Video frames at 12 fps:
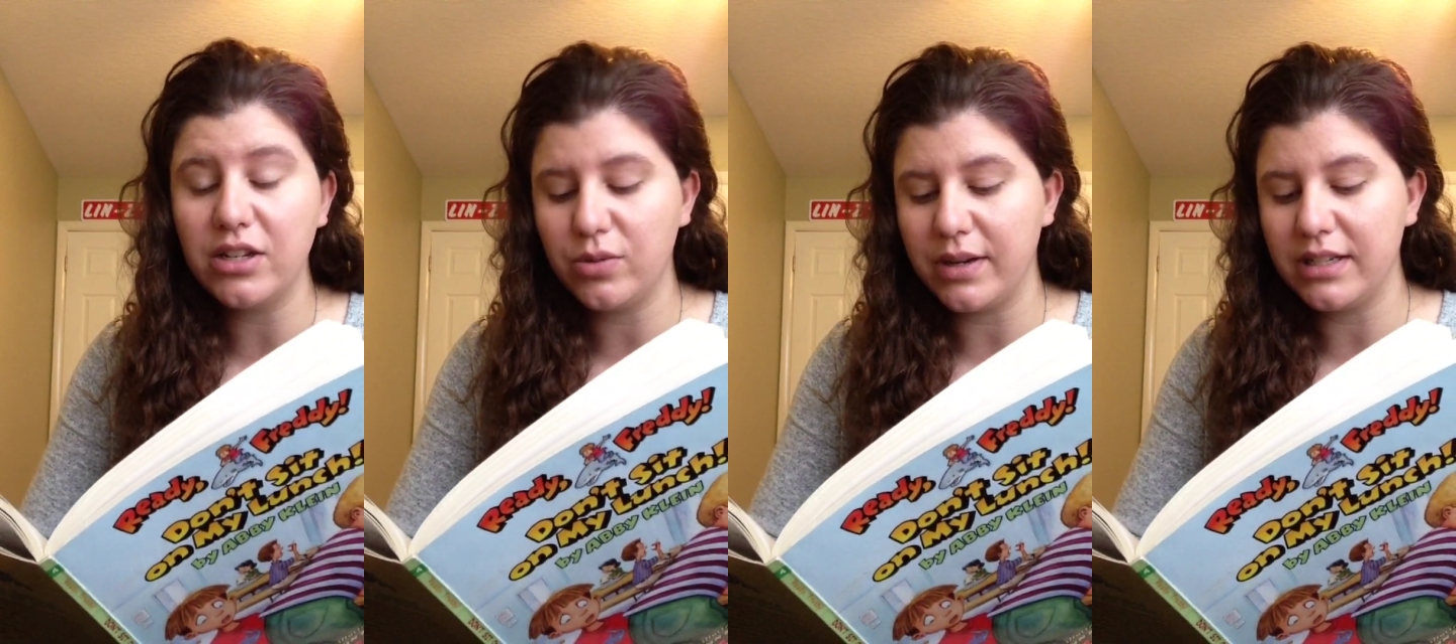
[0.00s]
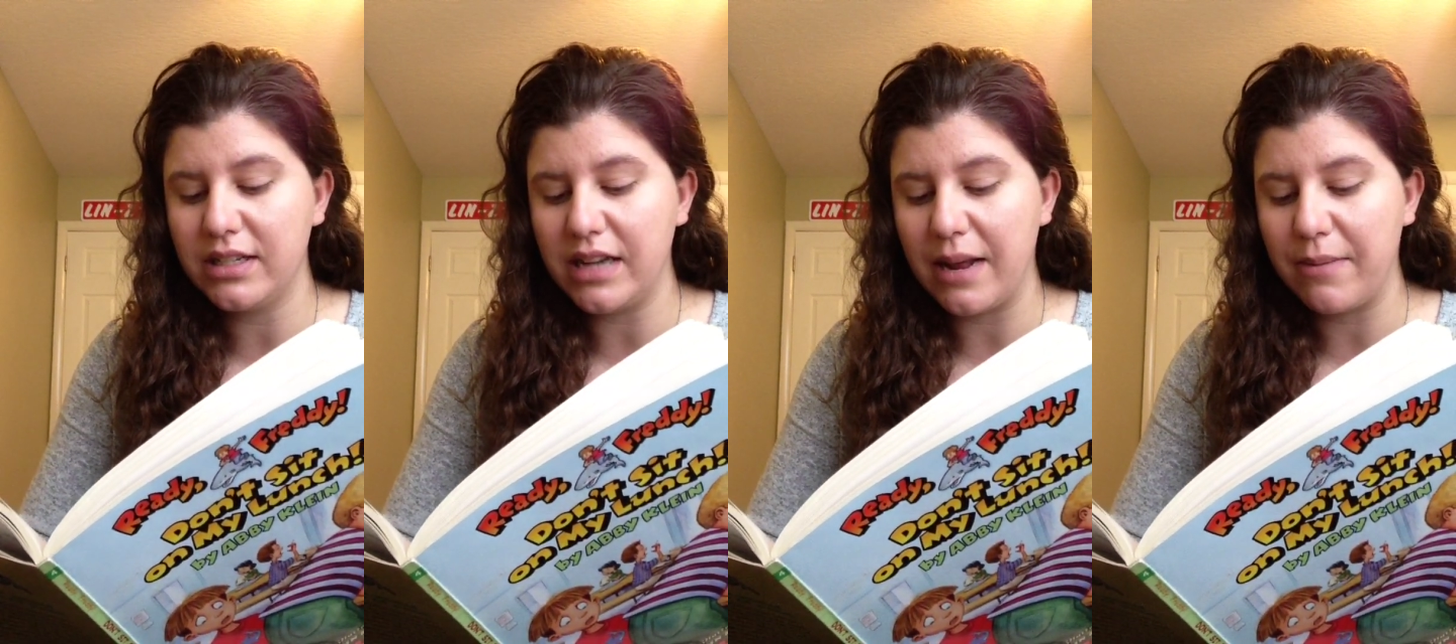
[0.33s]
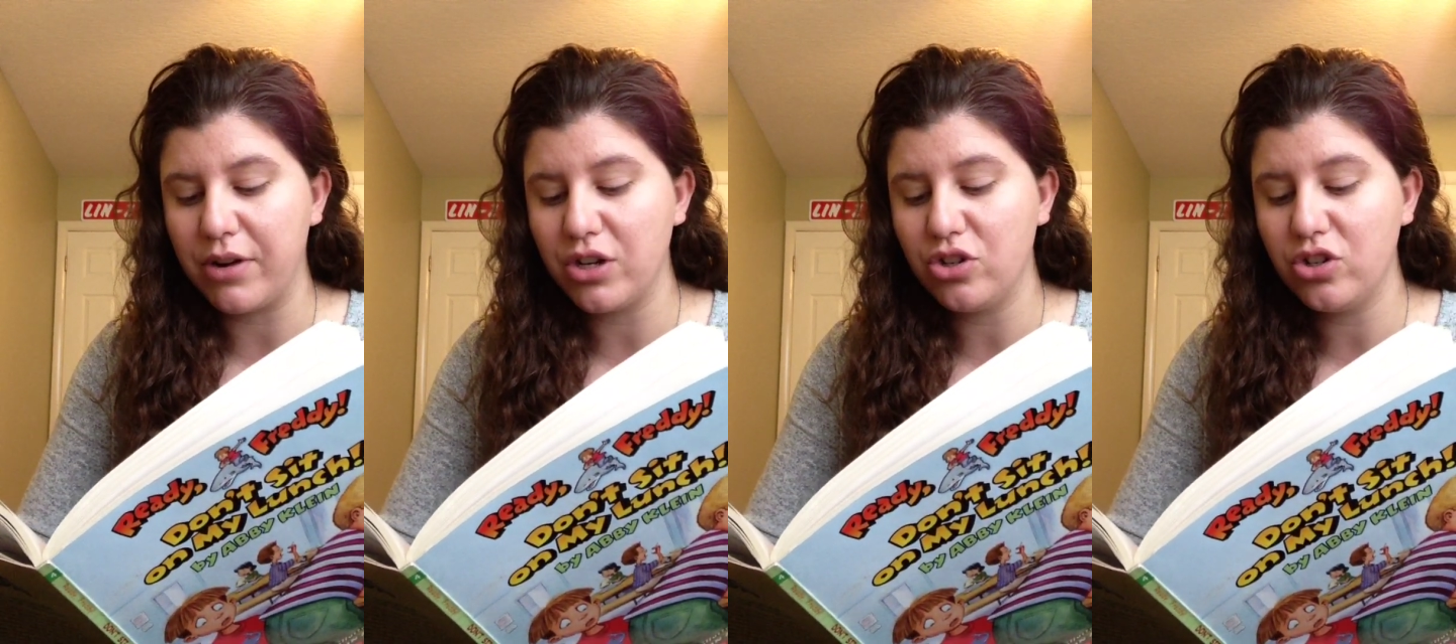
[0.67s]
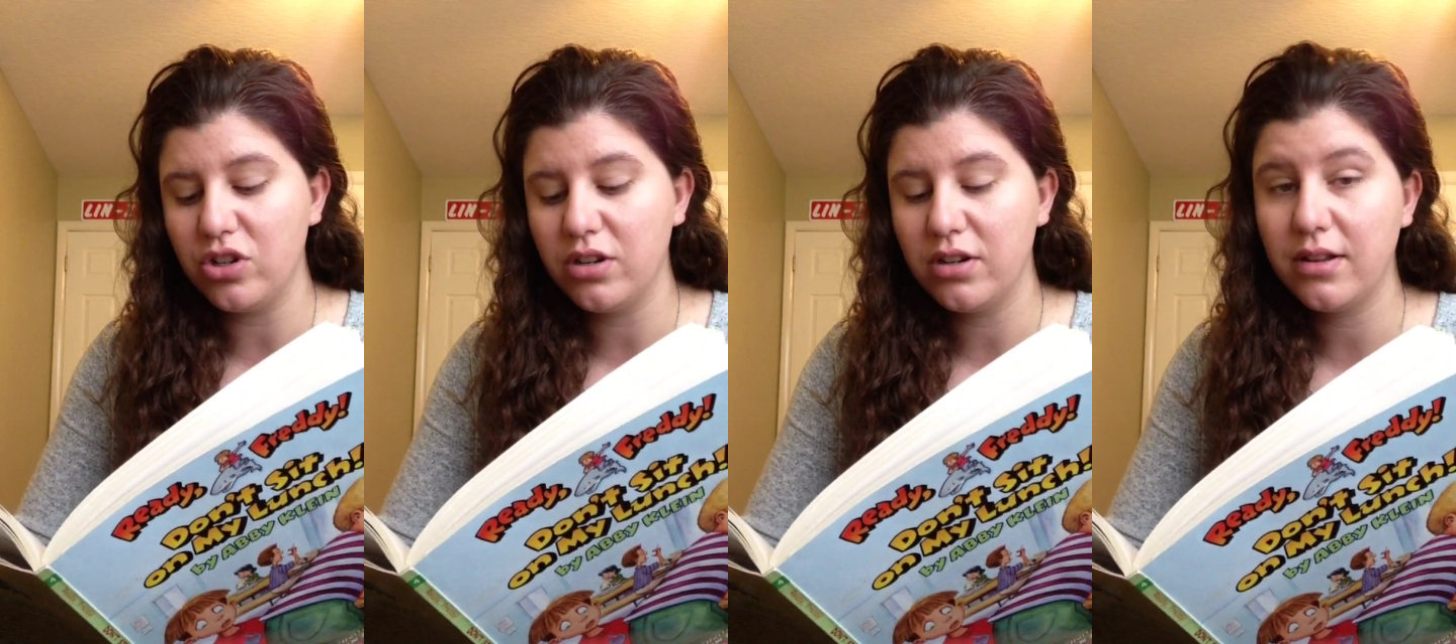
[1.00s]
Swiss
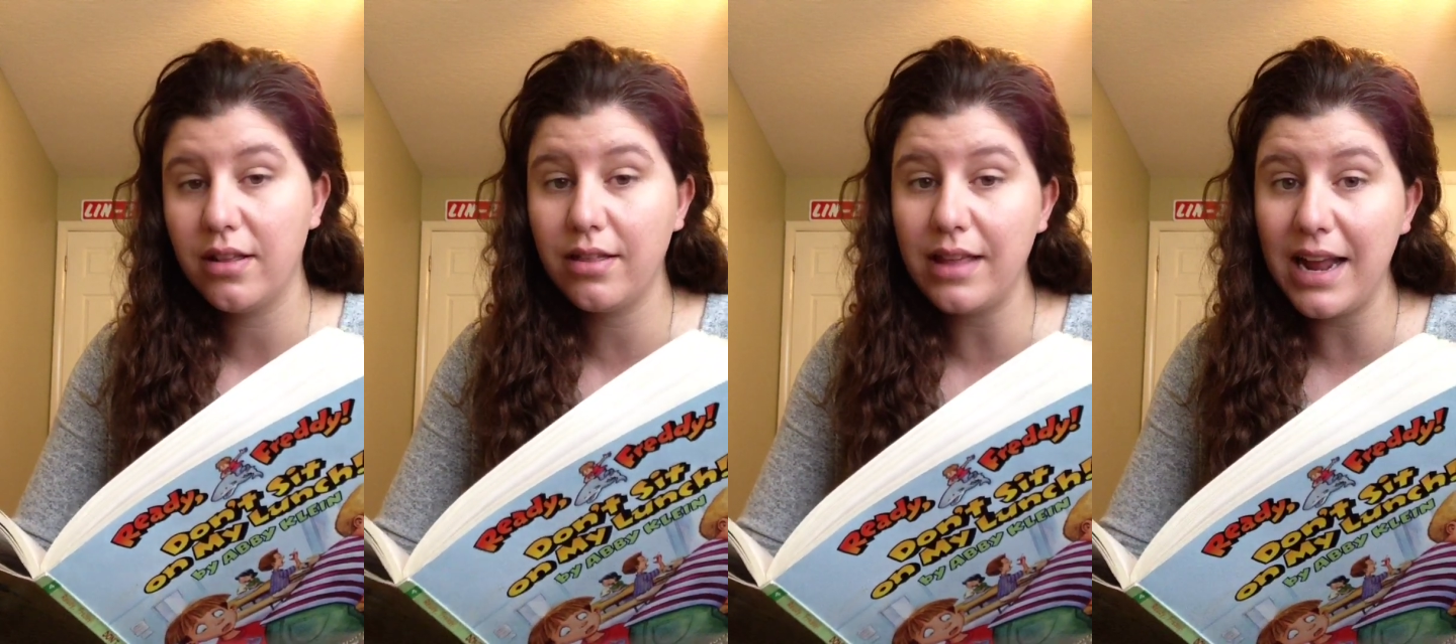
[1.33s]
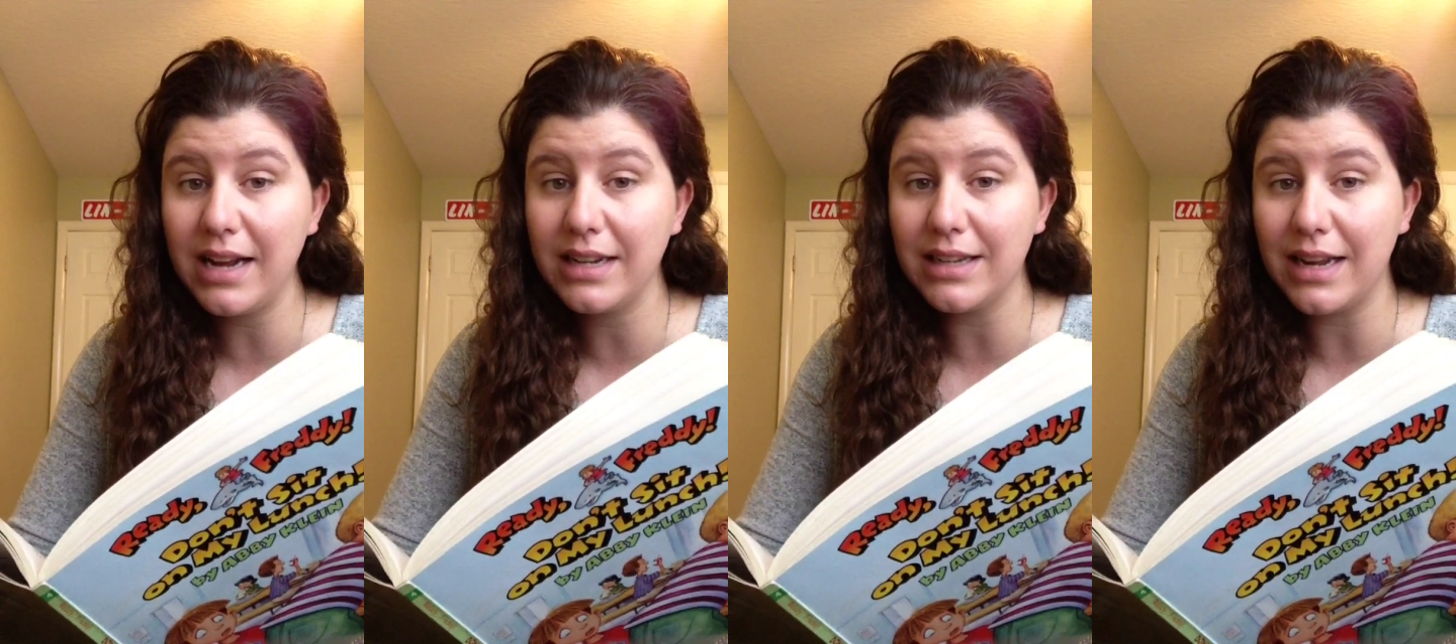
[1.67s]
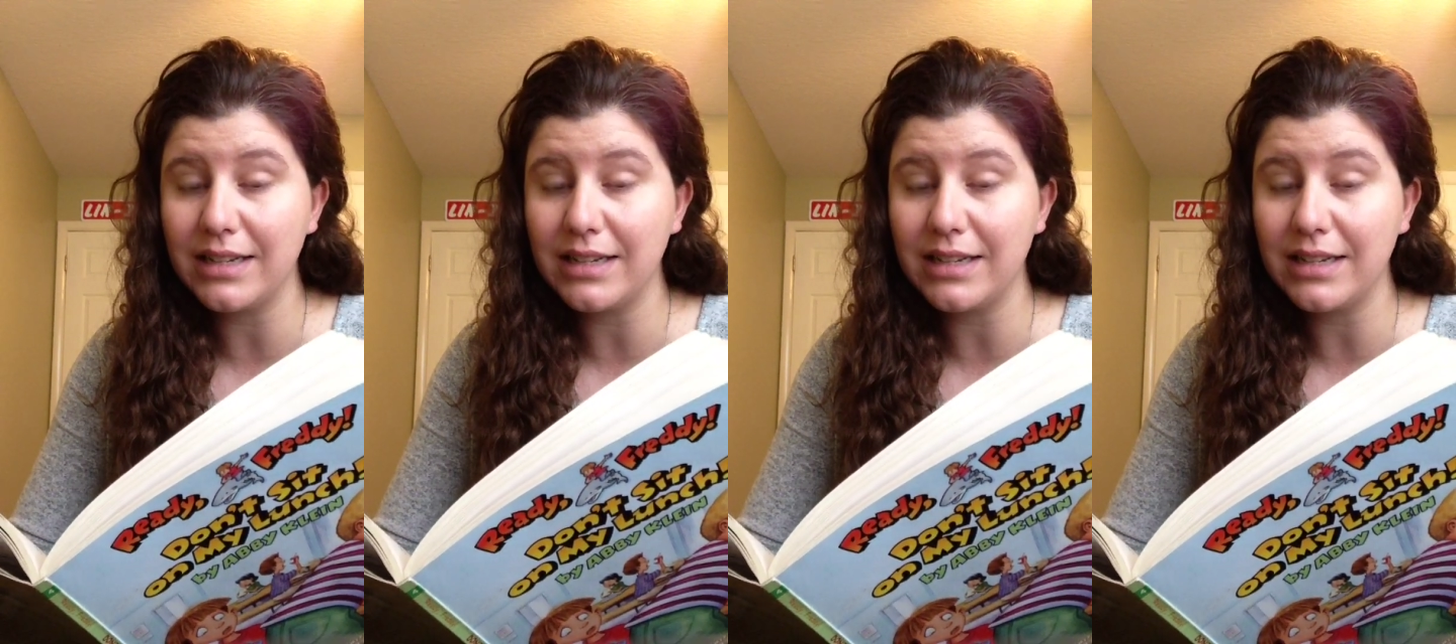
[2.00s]
sandwich. "Thanks," I